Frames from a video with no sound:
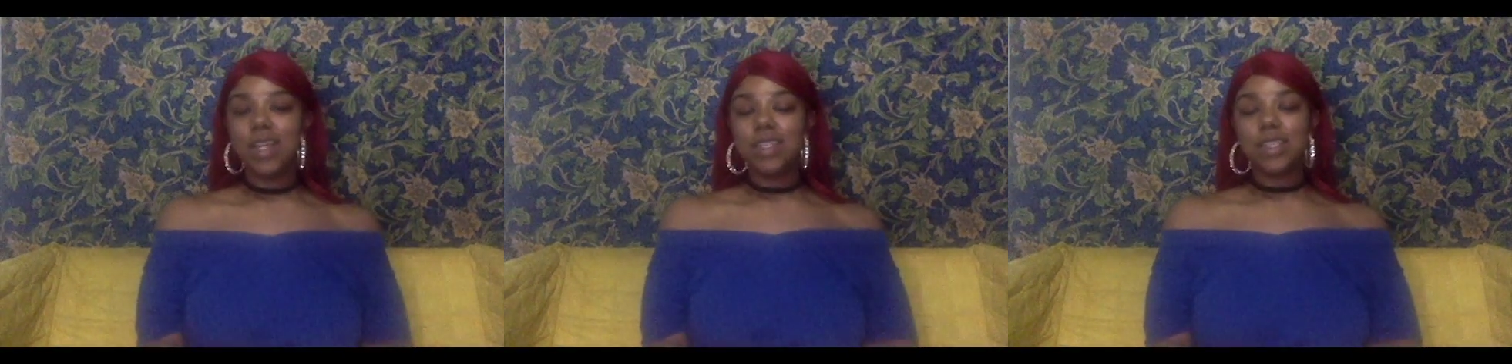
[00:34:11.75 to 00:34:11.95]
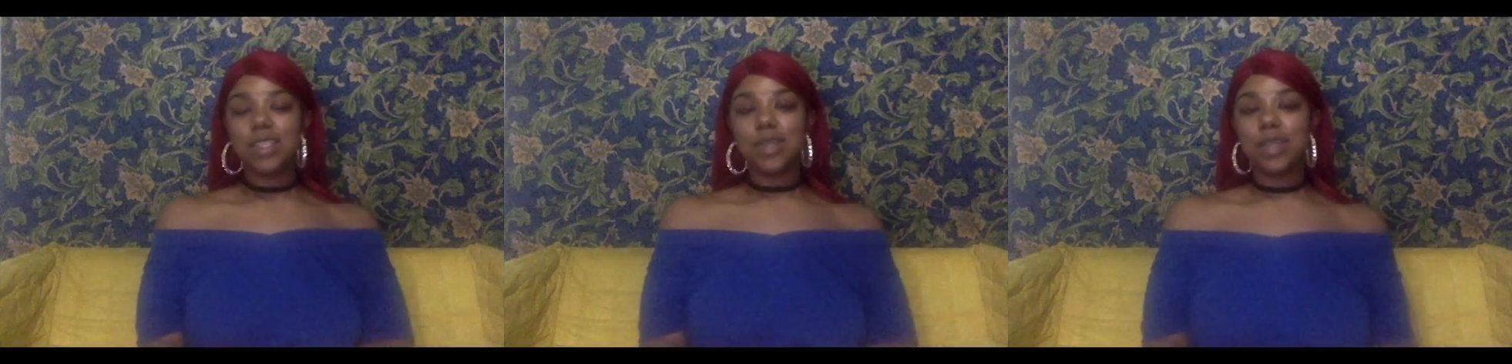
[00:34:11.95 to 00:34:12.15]

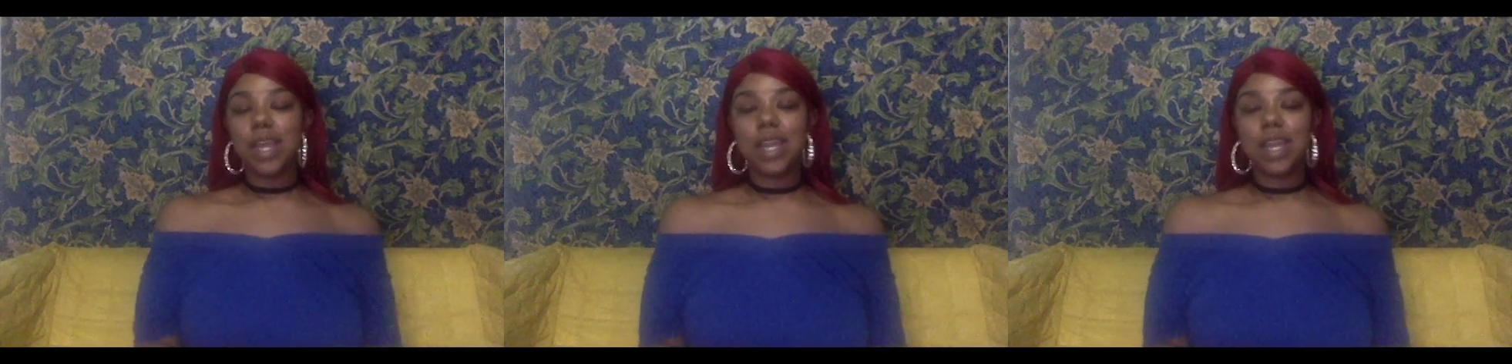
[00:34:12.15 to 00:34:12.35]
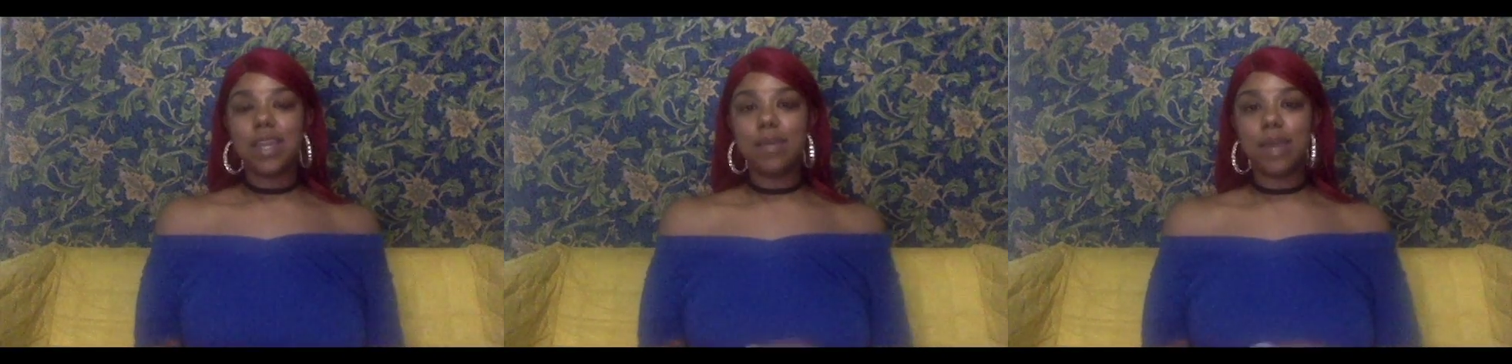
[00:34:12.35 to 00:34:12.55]
Don't let
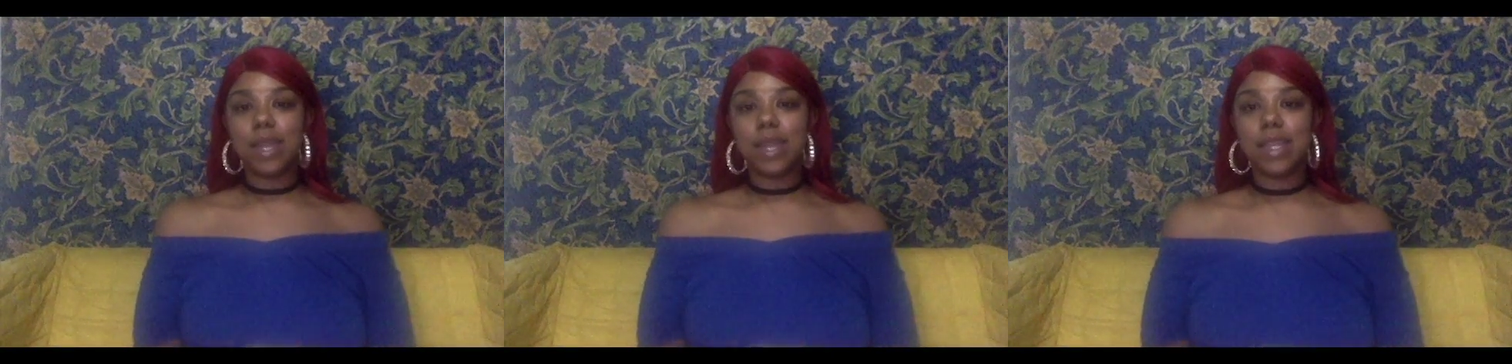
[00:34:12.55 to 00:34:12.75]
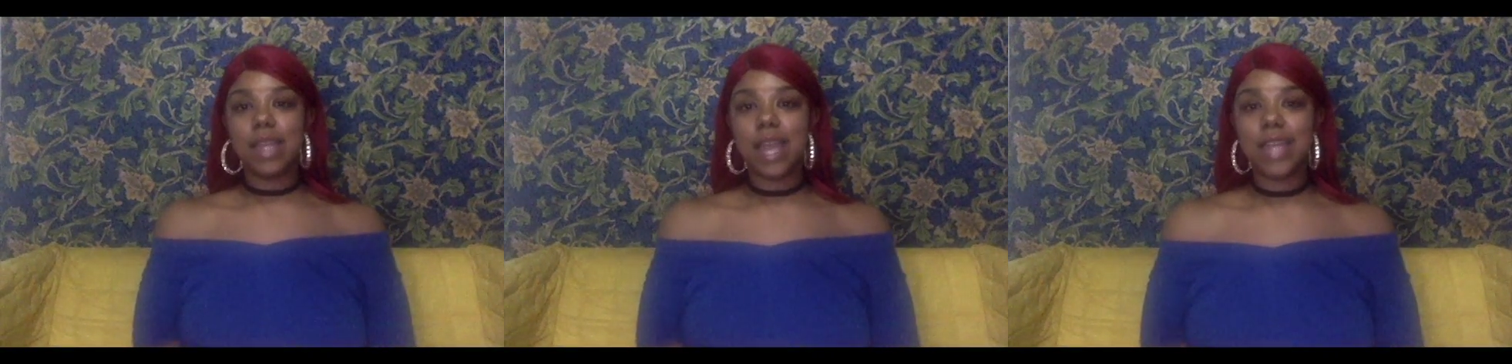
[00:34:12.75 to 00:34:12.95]

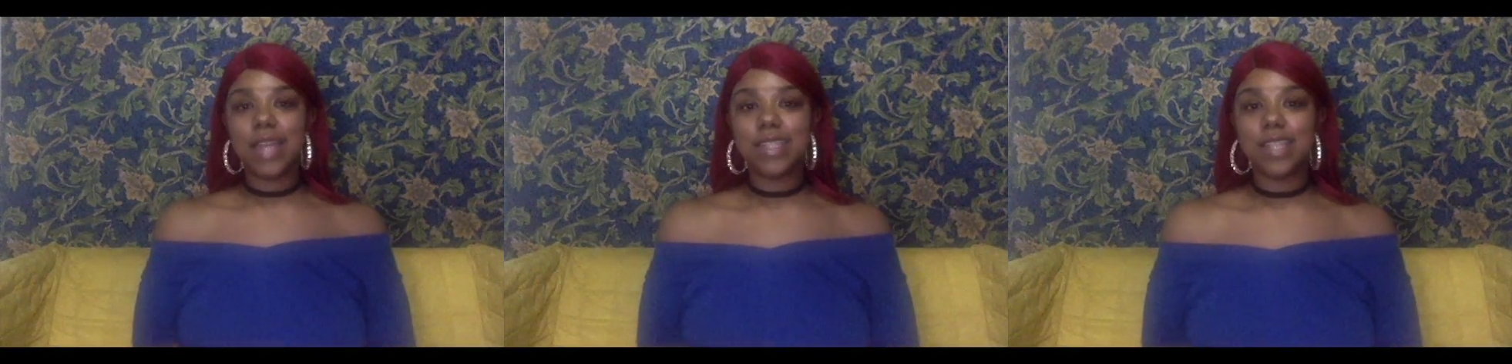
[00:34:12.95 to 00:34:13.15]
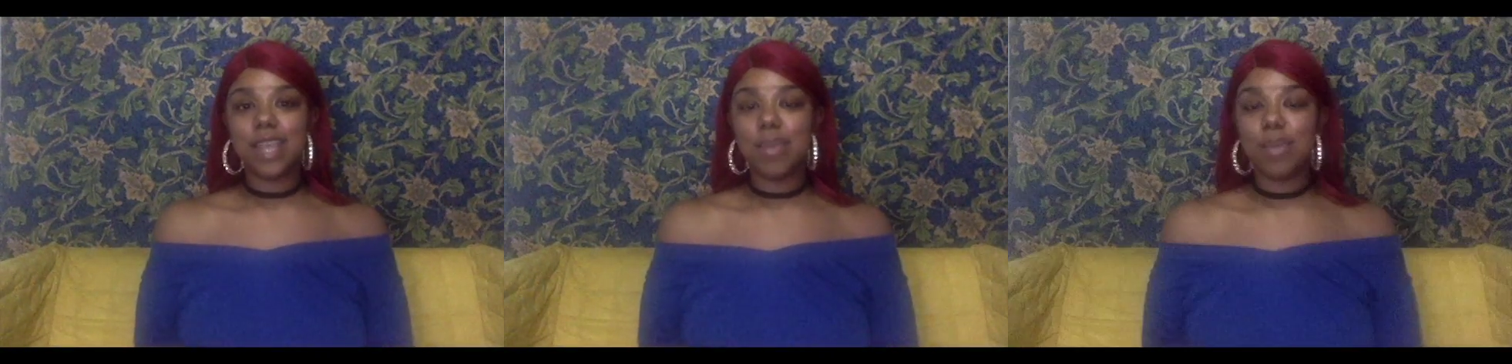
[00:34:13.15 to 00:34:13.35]
anybody lash
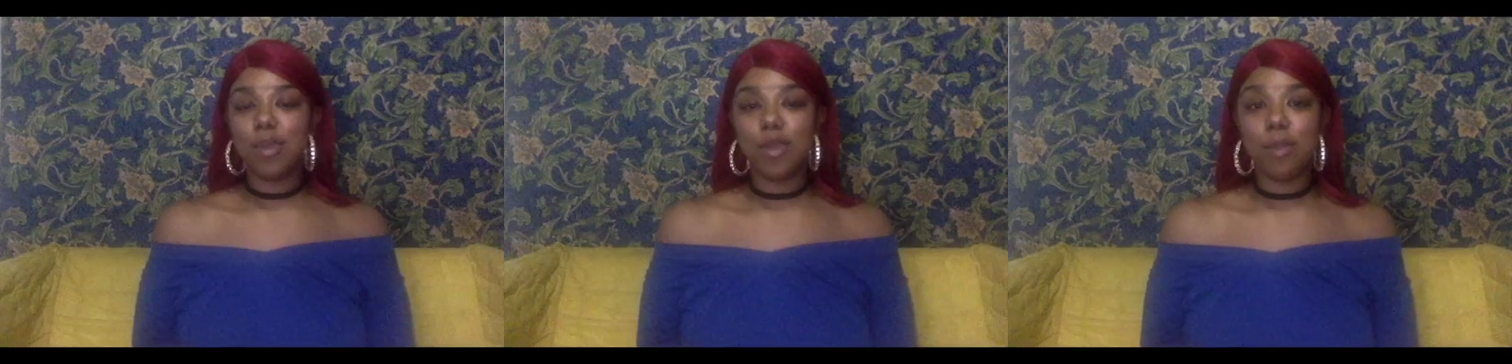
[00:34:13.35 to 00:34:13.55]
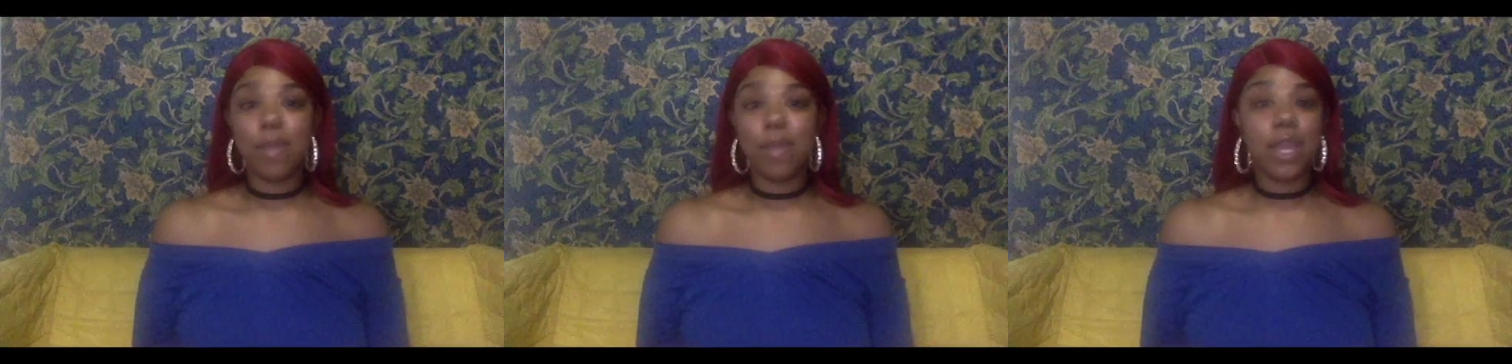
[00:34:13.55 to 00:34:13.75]
shame you
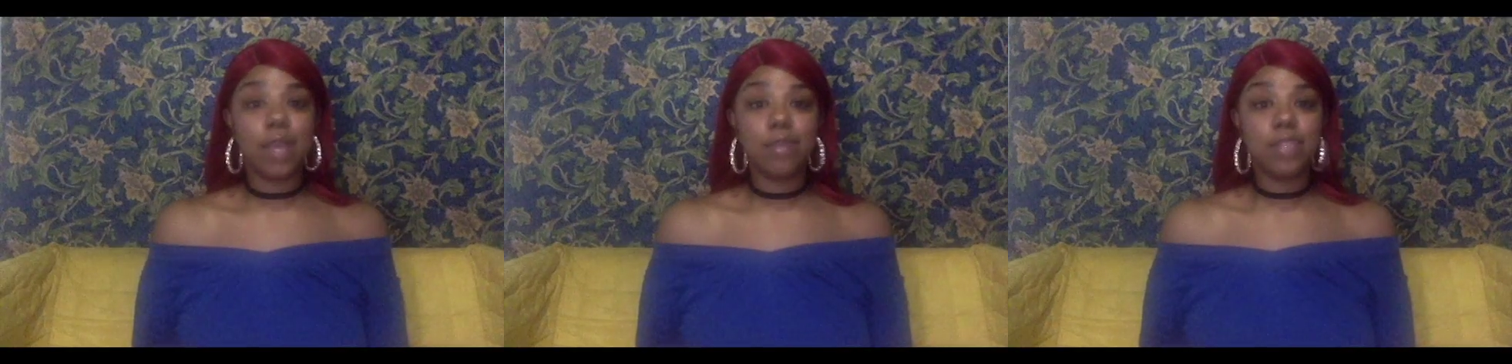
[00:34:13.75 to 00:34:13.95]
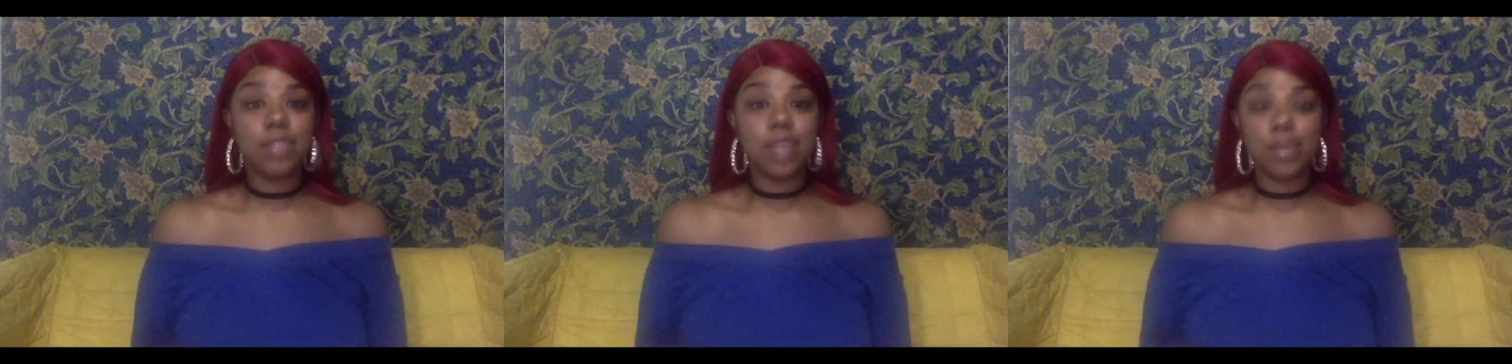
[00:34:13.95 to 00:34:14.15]
or makeup
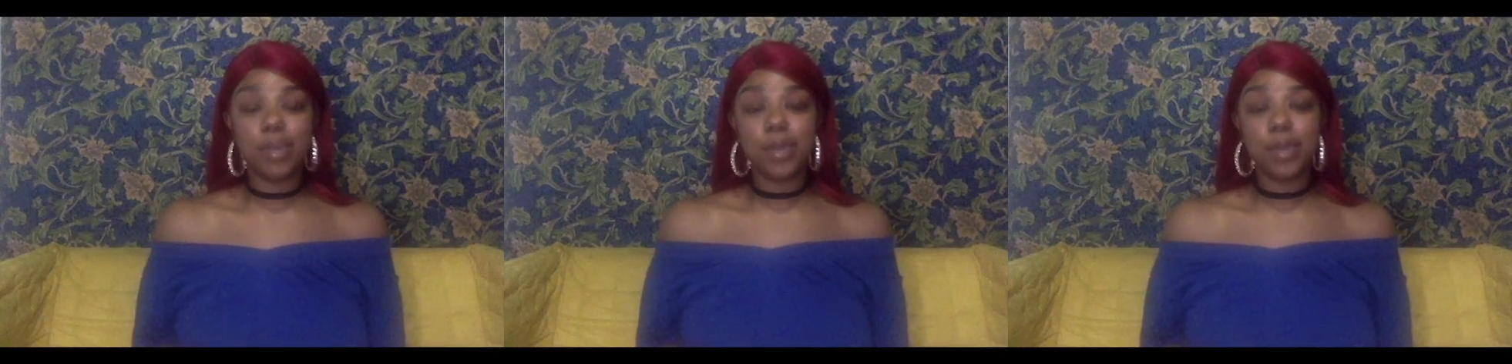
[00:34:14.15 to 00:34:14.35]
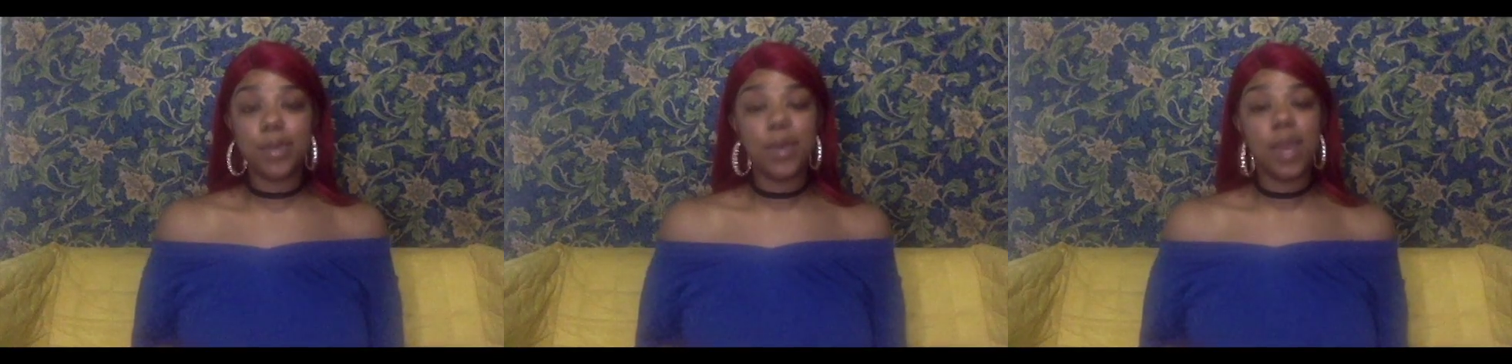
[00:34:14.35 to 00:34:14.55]
shame
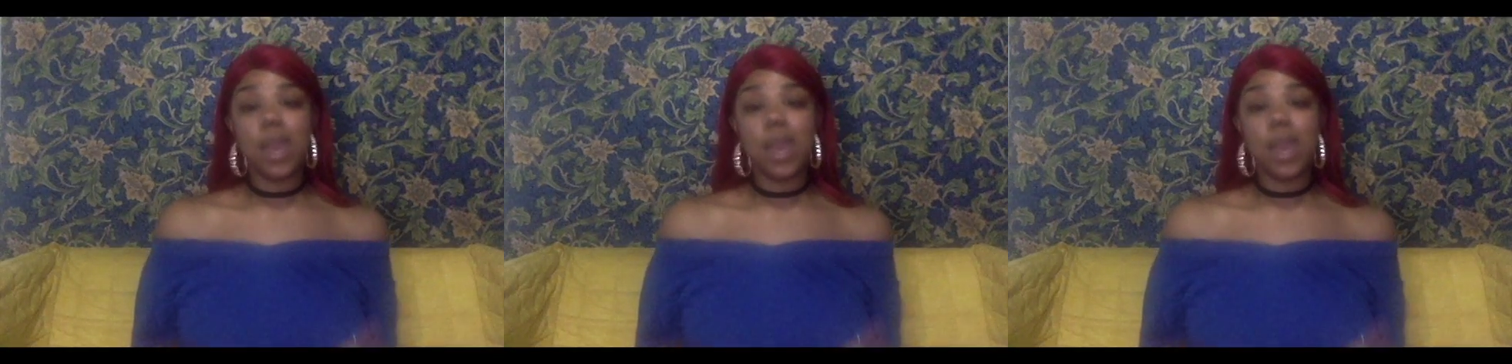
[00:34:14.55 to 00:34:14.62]
you.